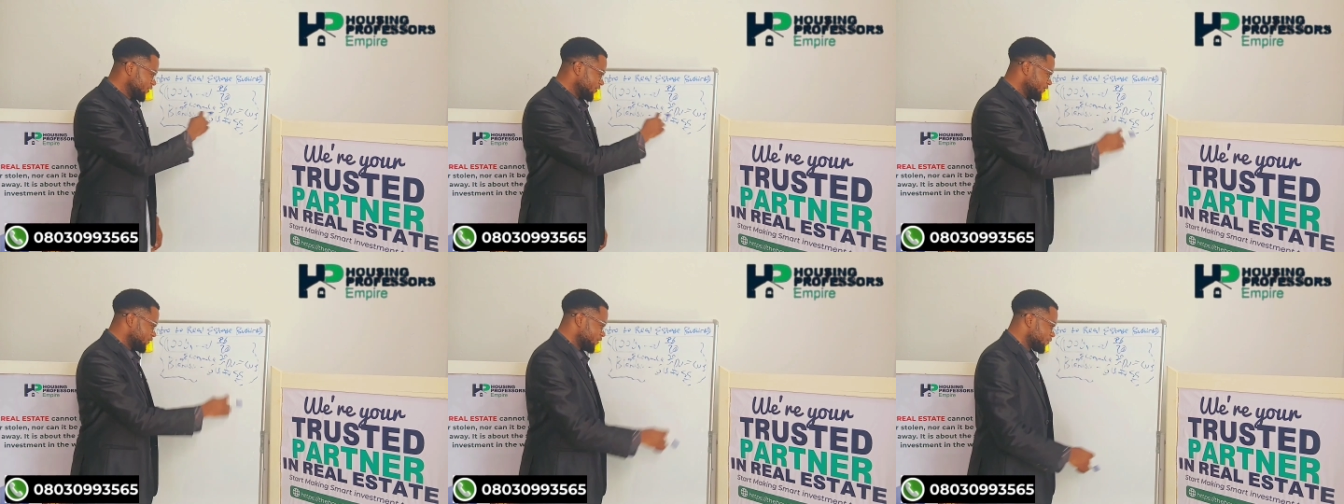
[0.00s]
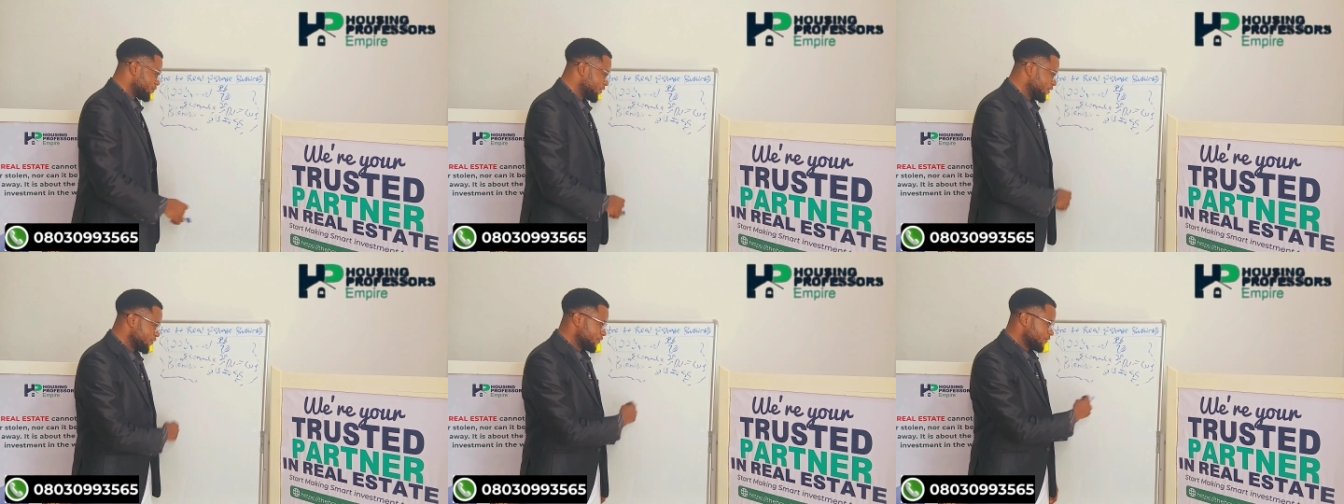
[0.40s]
4
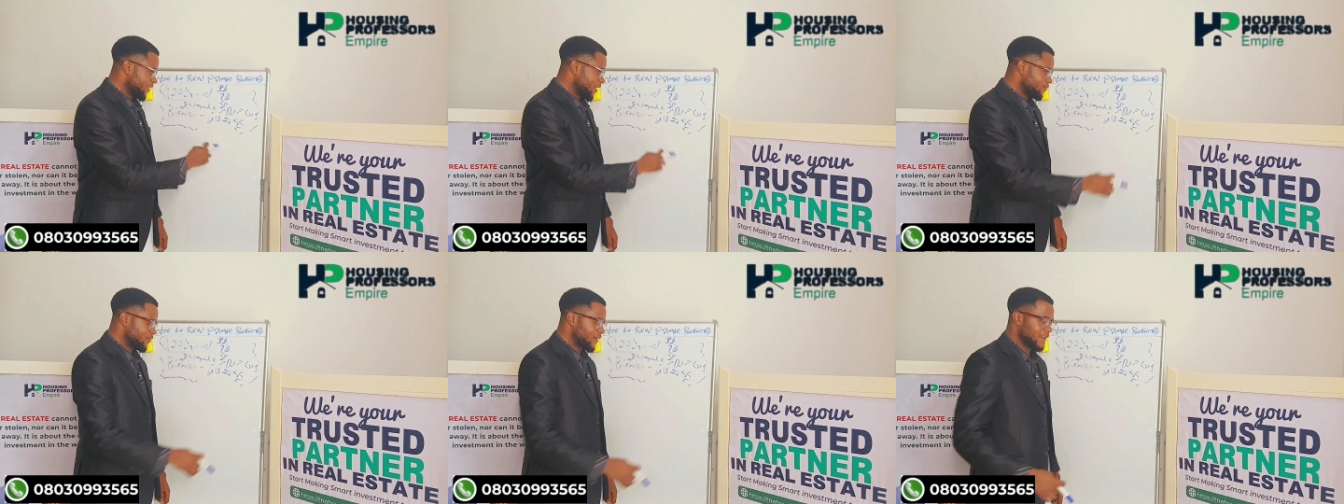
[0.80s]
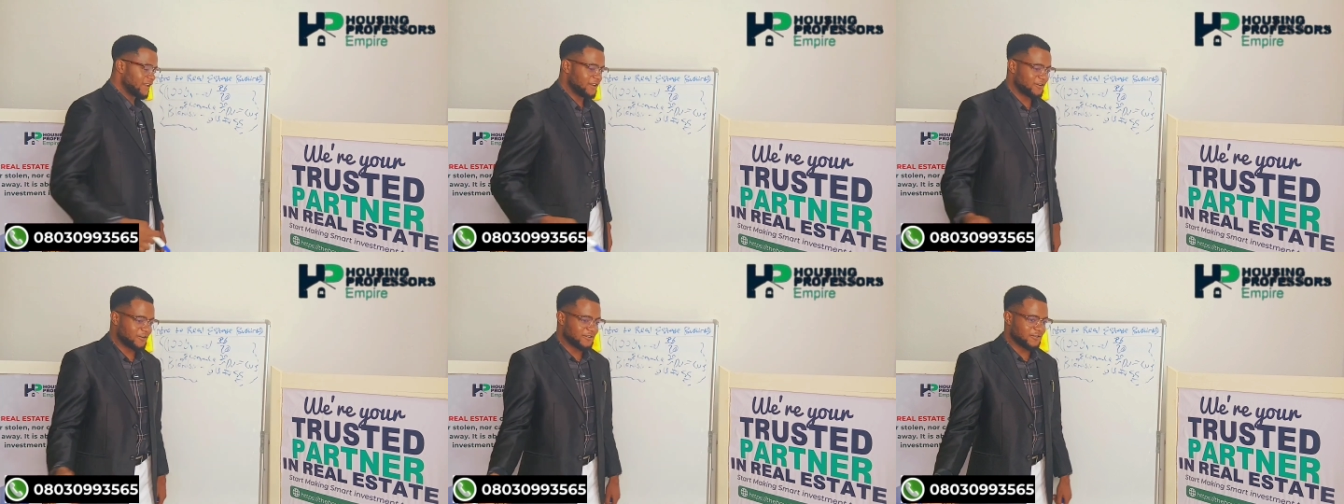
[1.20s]
million, 5 million. At
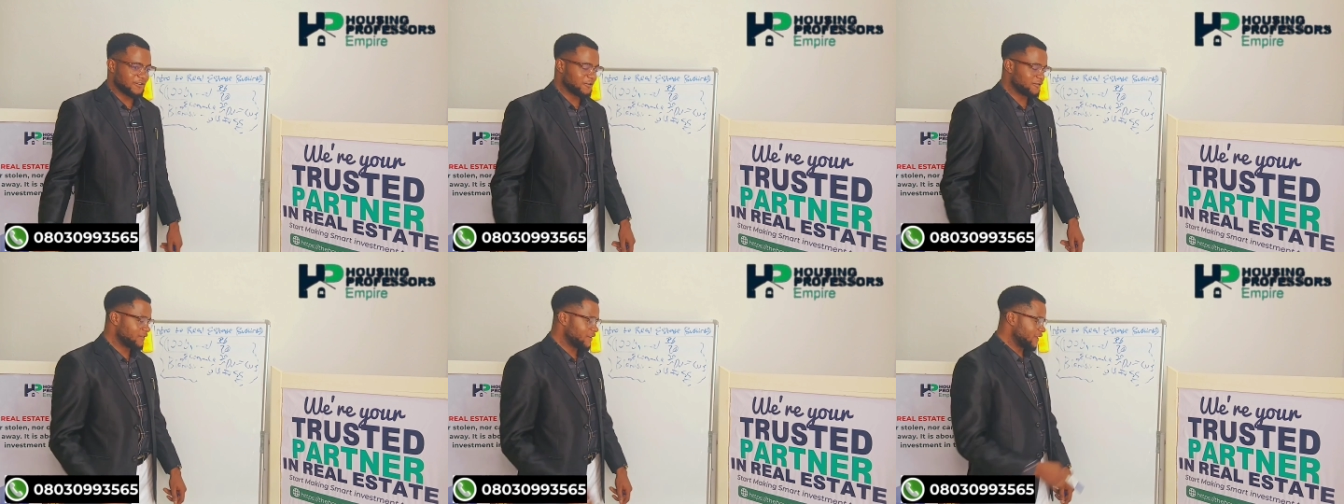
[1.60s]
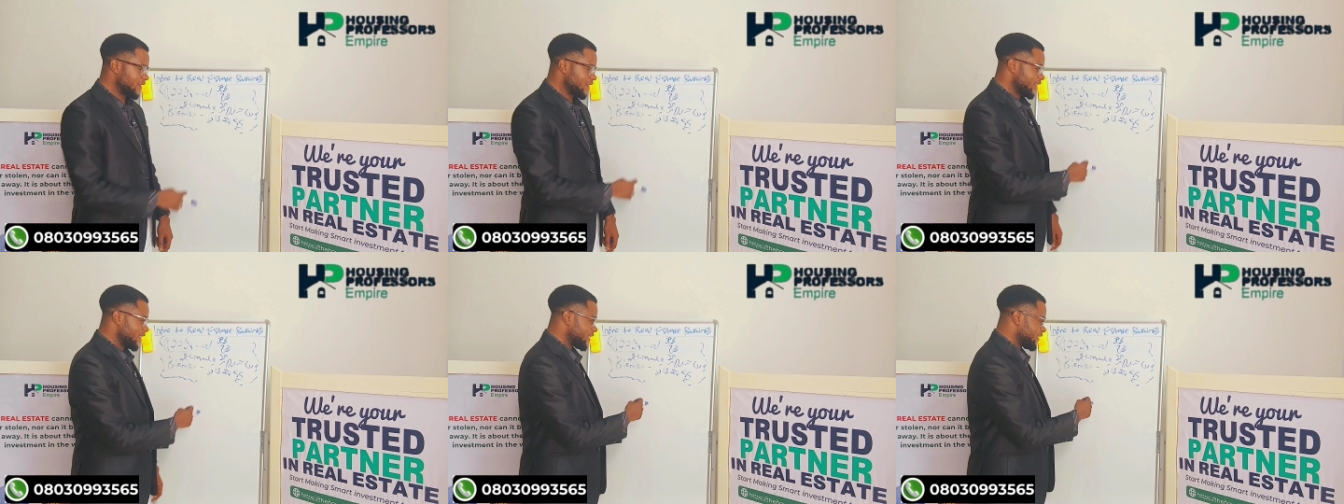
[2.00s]
the long run of the
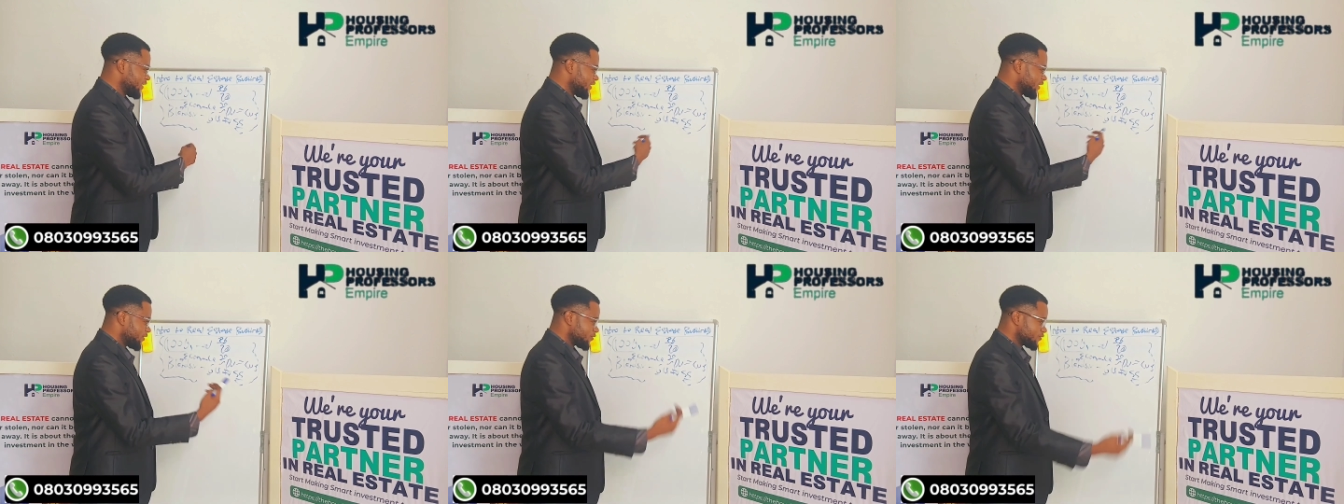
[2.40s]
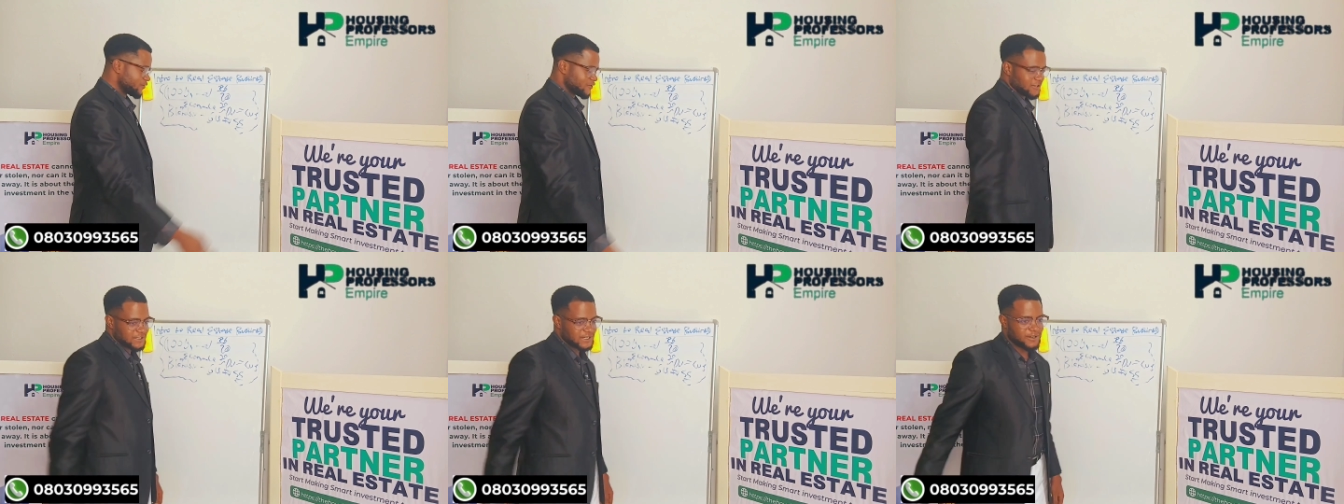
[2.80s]
year, you could
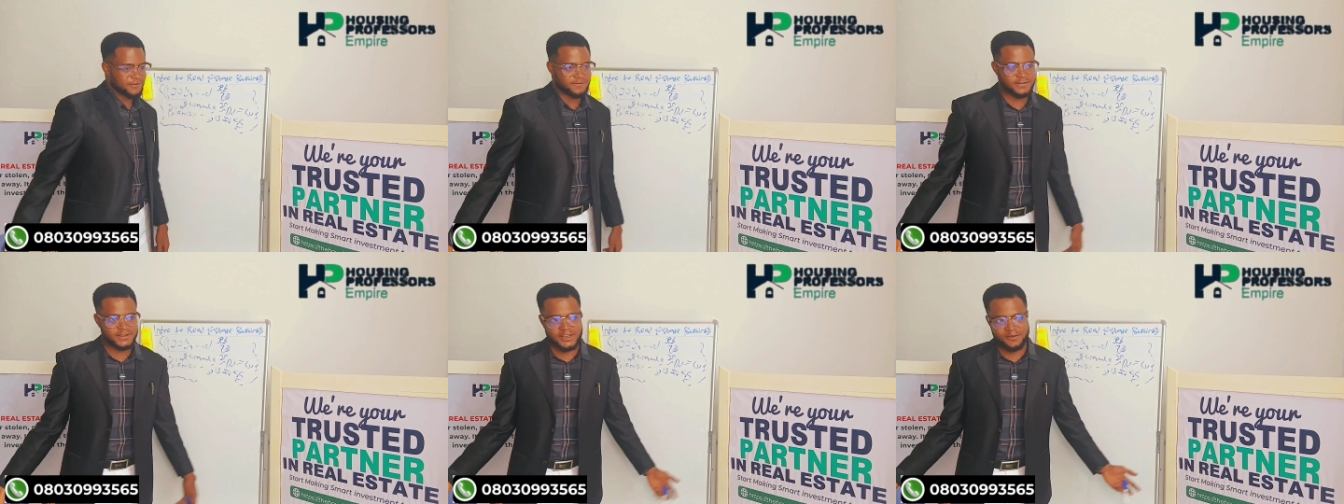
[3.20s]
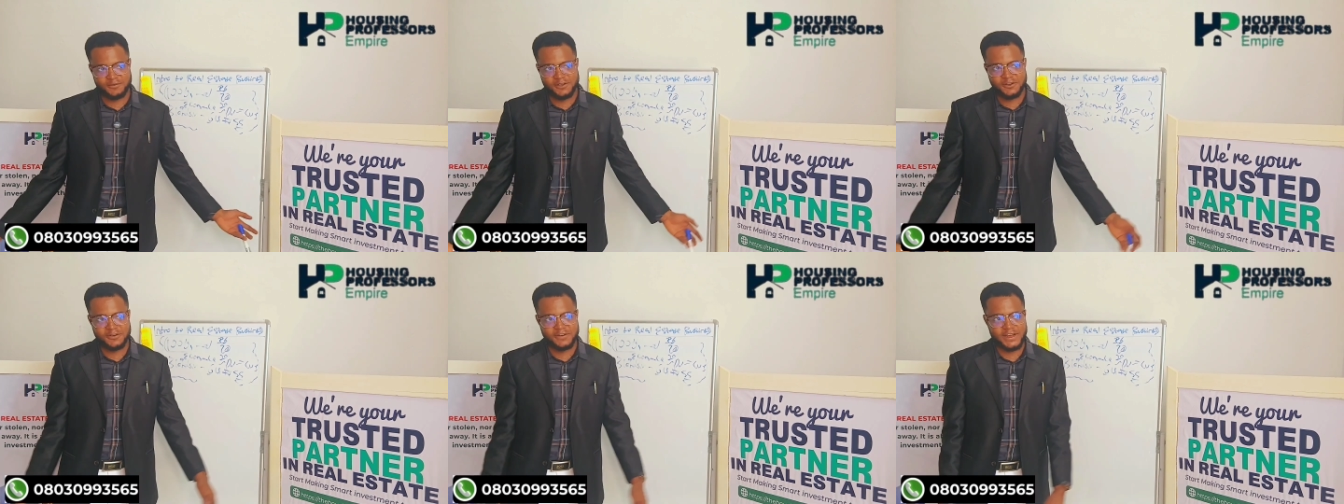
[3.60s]
just have 10
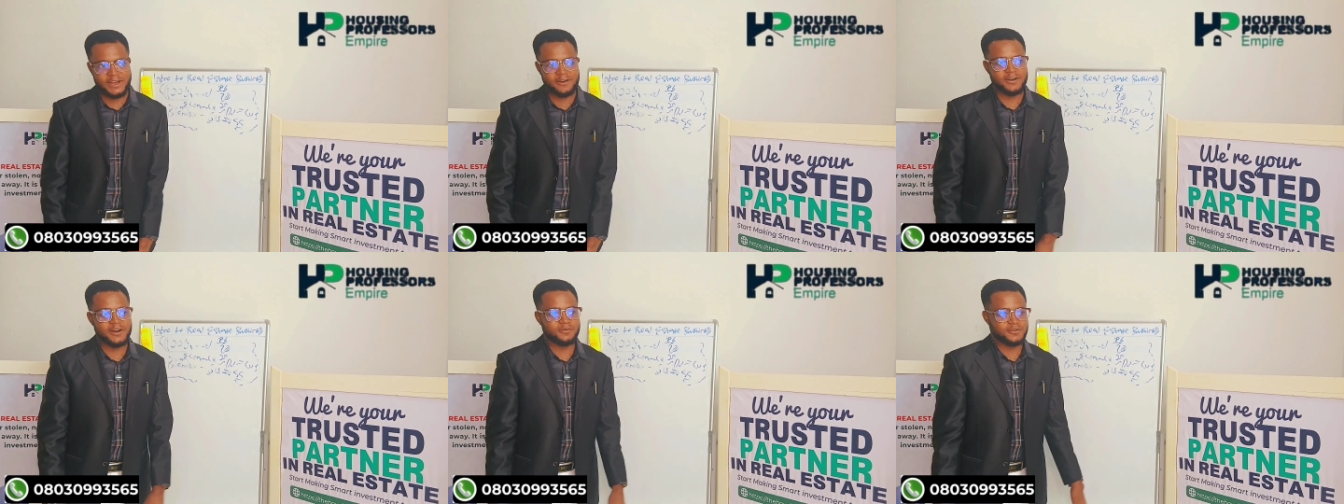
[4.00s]
million naira.